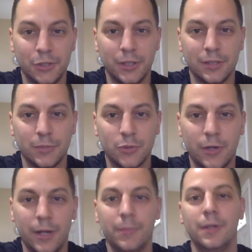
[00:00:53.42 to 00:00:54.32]
share, and
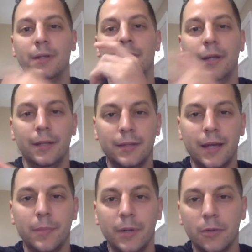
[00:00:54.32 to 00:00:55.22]
subscribe. Hit
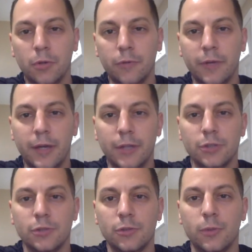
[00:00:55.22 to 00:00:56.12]
that bell
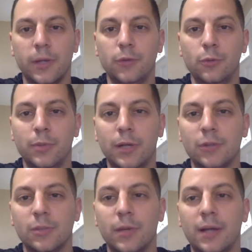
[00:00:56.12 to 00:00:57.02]
notification so when I do put
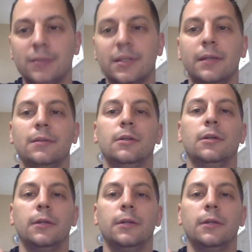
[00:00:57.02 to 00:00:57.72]
out some content,